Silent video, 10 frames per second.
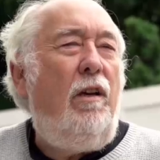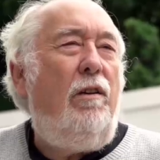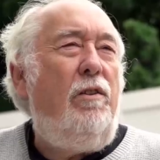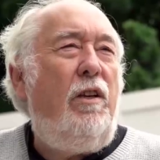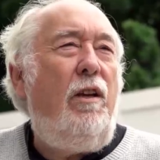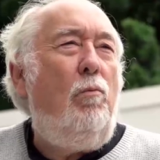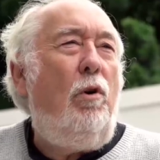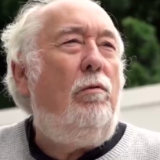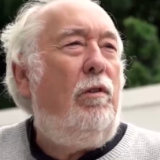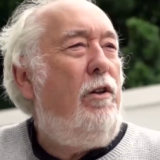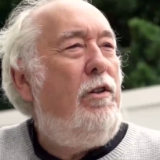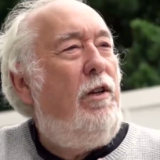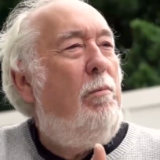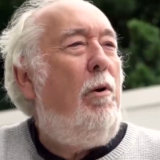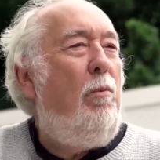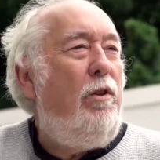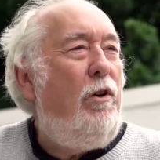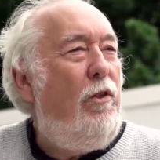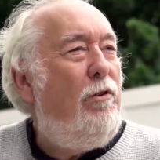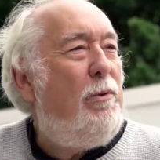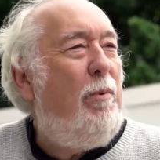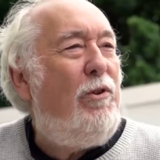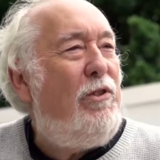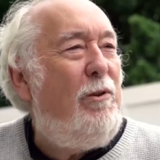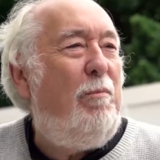it are saying, well, can you come up with another sponsor?